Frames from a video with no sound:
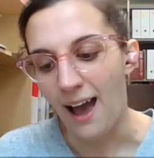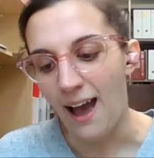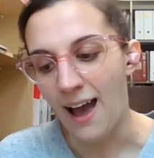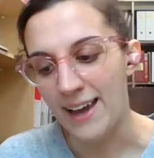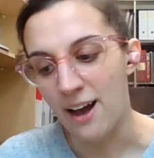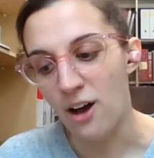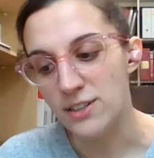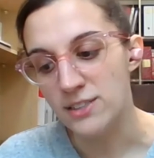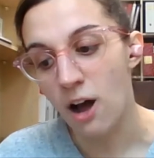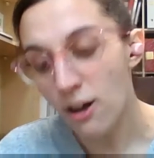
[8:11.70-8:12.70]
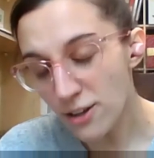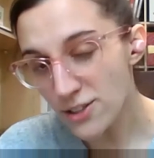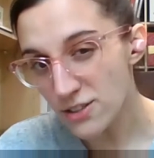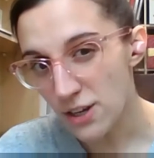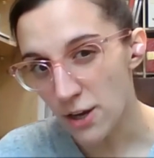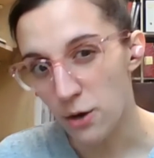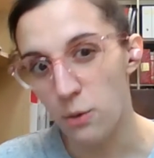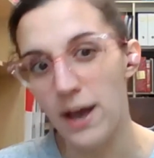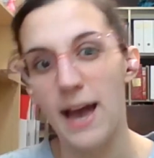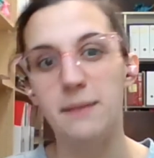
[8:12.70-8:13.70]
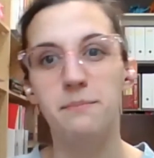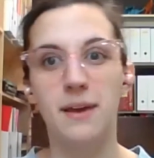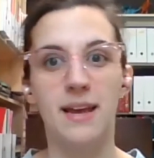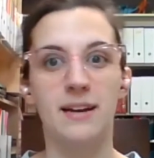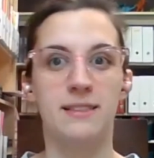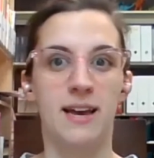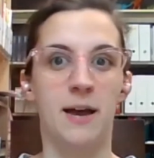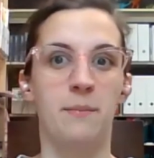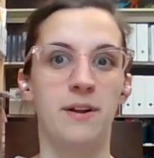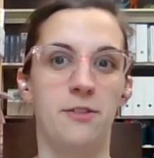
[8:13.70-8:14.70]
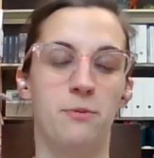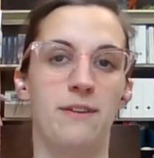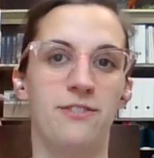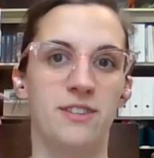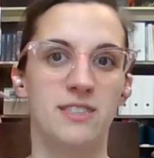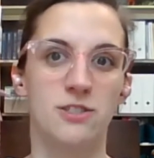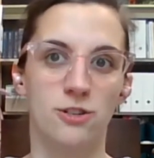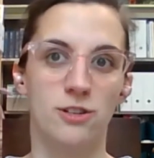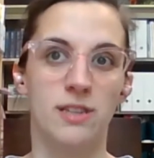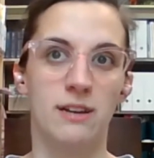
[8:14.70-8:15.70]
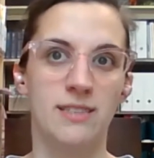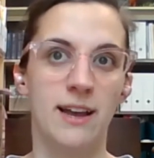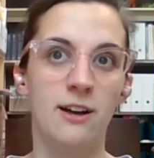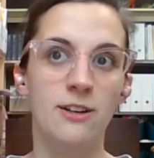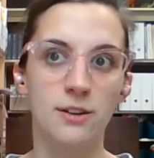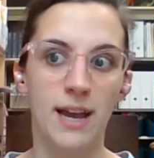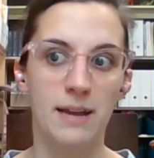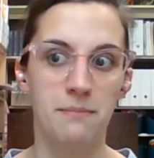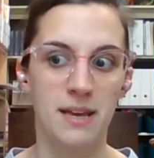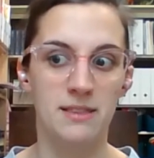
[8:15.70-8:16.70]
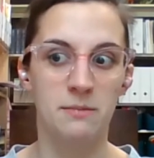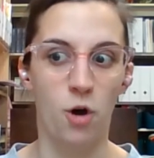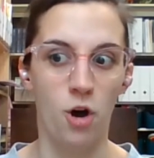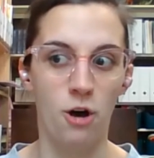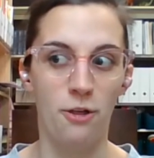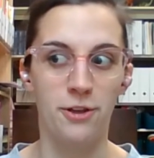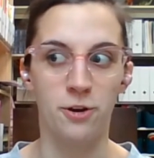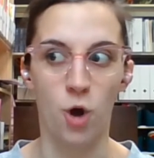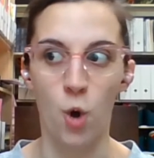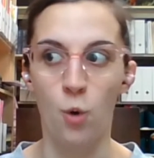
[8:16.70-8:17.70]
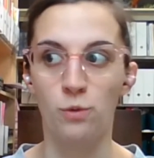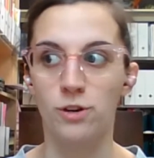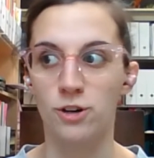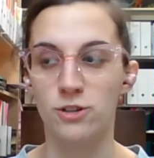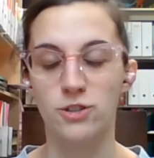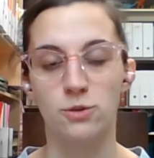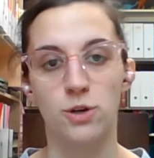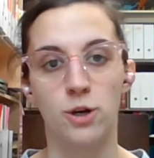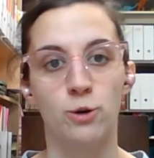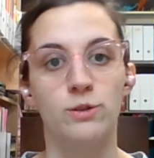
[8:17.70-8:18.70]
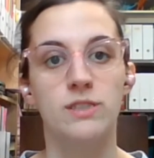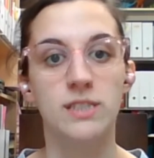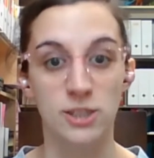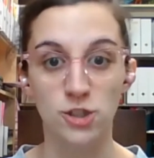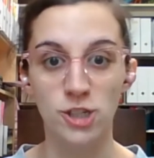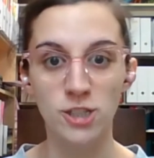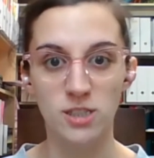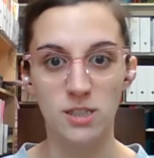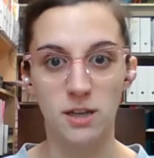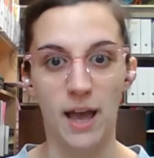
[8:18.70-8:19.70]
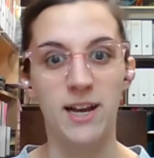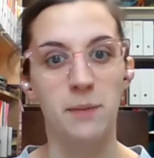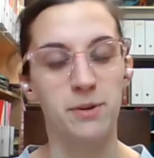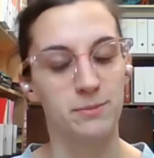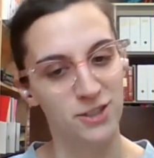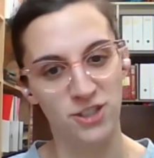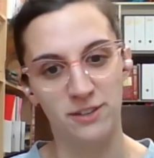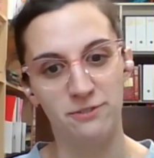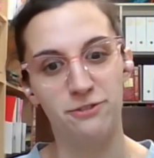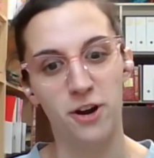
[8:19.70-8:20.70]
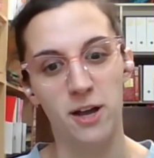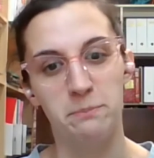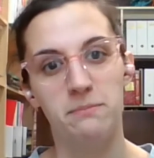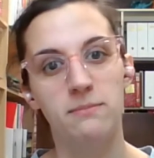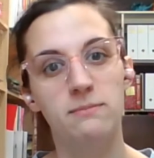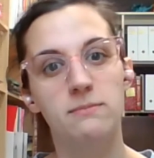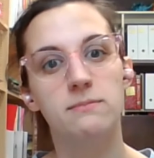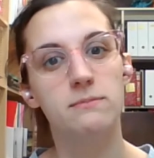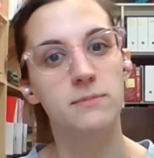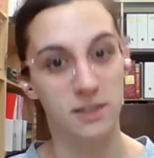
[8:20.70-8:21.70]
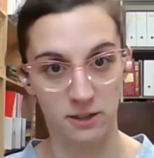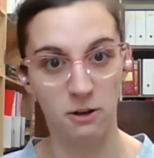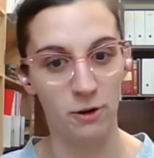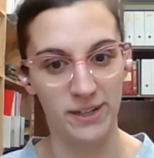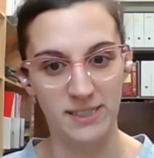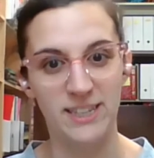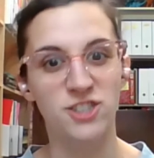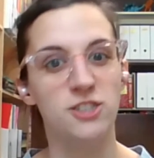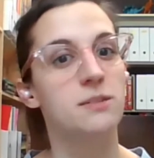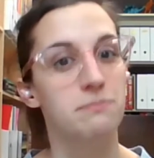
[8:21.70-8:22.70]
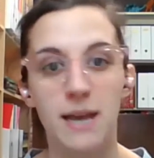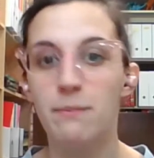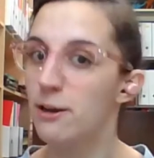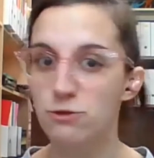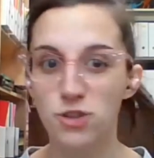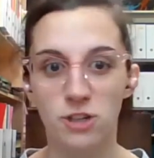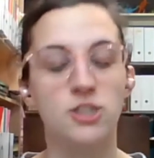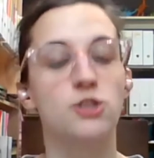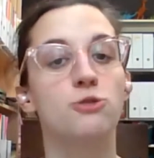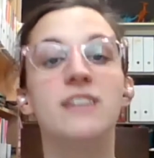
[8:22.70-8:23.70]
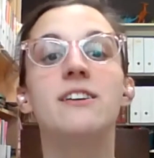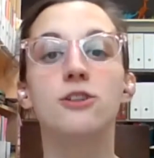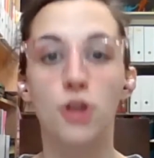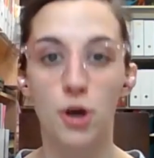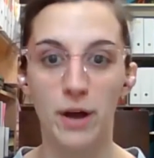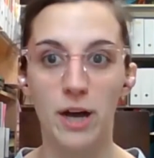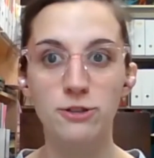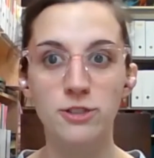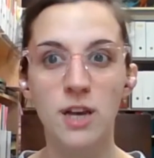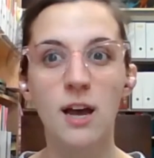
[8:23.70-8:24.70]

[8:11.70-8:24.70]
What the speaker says: I also had made them, another way for the sisterhood thing is I also had made them all their own Girls Who Code t-shirt. I got permission from the organization to make my own shirts using their logos,